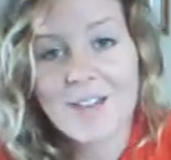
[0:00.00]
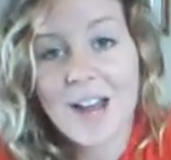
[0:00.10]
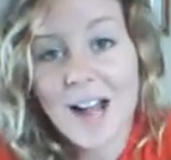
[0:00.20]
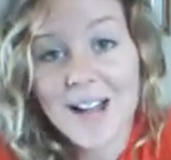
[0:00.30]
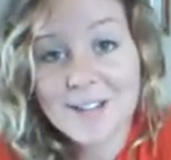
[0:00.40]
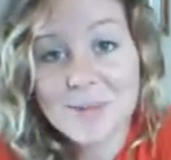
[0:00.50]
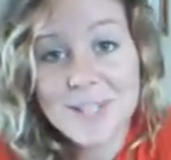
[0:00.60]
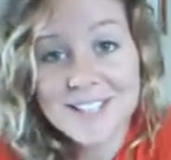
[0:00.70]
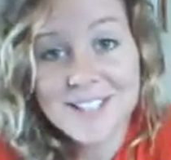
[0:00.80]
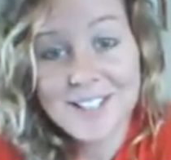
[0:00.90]
that as
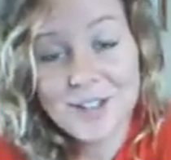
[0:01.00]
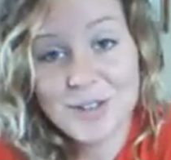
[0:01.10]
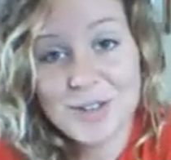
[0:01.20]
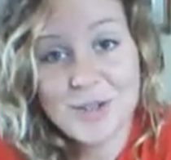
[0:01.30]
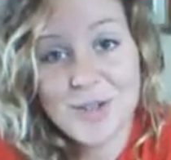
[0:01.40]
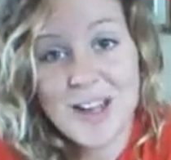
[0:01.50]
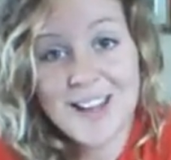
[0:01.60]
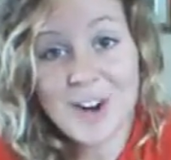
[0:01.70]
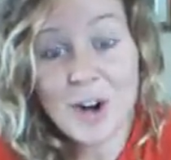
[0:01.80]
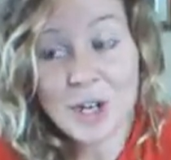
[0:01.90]
we continue to do
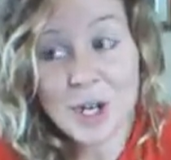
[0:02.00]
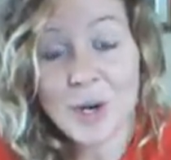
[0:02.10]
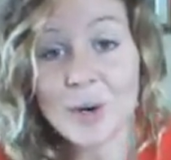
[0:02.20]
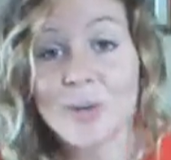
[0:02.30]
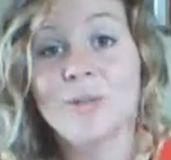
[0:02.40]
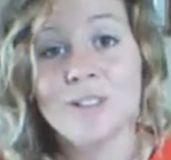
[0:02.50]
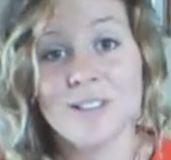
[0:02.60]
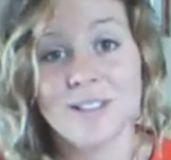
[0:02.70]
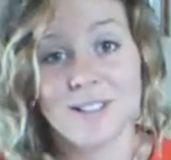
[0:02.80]
that on our own,